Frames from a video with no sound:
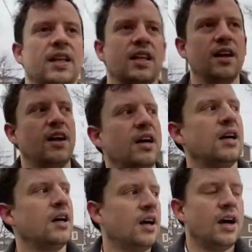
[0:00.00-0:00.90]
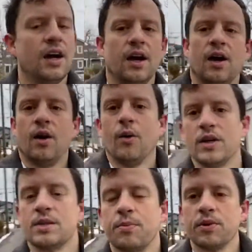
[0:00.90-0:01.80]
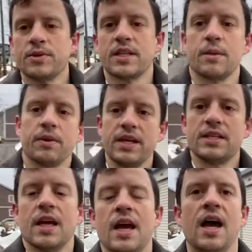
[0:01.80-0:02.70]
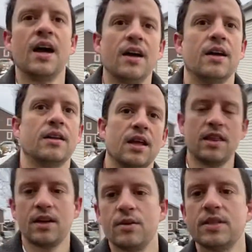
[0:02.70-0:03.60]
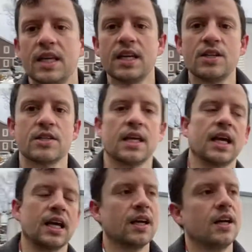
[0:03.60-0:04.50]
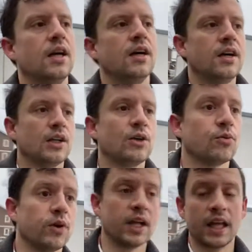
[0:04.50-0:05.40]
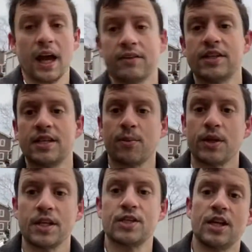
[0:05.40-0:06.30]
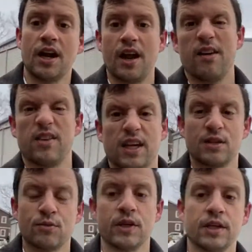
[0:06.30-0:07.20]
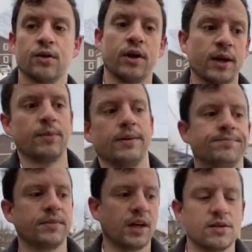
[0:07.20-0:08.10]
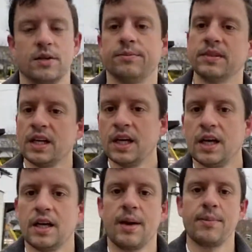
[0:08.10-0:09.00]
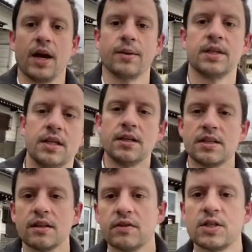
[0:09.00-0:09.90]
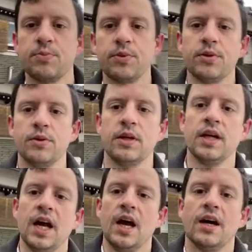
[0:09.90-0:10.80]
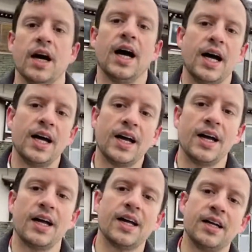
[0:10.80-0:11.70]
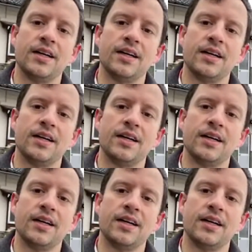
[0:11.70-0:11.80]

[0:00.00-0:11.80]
there. Whereas opposed to the place, the new city, just like, you really have to separate the shit out of everything. It's real annoying, but also can't be helped. Silver spoon. I'm